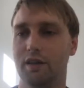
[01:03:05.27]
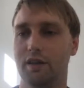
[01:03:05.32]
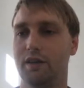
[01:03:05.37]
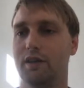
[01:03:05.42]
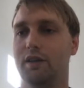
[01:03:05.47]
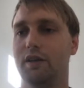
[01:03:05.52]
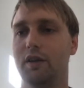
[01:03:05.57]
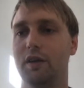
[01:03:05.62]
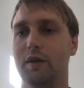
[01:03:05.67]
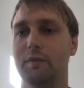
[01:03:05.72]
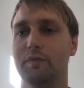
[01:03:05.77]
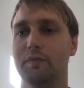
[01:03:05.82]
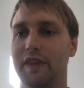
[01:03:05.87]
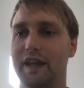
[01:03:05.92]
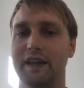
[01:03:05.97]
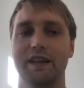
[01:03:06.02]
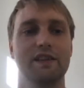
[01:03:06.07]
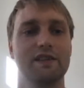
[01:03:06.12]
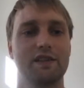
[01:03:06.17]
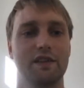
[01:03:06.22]

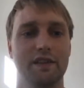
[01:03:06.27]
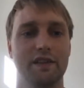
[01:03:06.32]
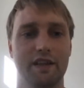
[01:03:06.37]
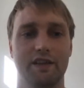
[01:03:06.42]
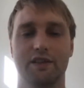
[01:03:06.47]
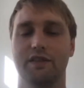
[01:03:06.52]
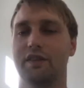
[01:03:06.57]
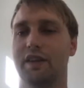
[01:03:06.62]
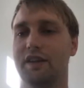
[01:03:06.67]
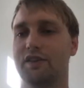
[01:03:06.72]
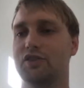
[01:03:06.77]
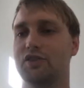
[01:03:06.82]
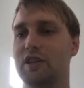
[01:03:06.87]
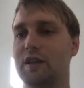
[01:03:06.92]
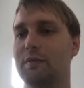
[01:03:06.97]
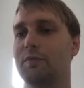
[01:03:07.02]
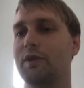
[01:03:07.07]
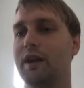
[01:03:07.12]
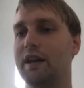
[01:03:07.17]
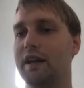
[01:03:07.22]
that is on that
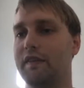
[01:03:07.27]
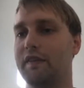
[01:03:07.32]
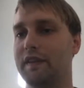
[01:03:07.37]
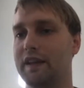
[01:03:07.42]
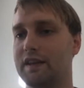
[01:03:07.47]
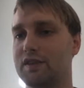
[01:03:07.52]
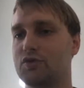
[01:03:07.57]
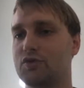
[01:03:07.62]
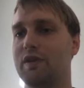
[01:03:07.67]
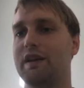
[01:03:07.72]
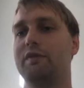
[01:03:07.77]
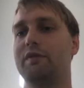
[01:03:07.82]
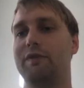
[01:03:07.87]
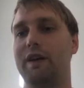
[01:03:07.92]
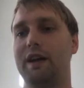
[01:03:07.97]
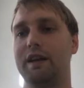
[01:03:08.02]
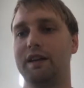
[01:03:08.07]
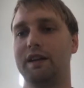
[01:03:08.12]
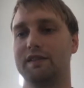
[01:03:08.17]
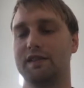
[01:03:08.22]
ship, right? And then trade
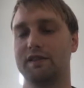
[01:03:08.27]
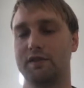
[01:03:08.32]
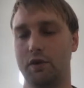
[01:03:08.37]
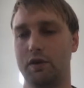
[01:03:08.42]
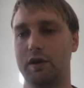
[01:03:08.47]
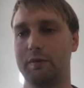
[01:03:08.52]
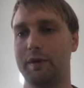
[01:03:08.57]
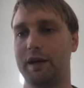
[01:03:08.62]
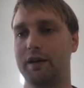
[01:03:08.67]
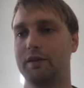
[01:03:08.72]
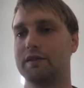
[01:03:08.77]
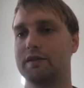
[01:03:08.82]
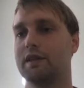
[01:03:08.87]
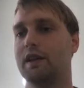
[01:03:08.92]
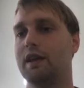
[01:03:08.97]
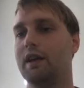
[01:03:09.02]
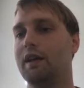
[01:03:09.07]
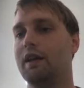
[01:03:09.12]
finance is all about,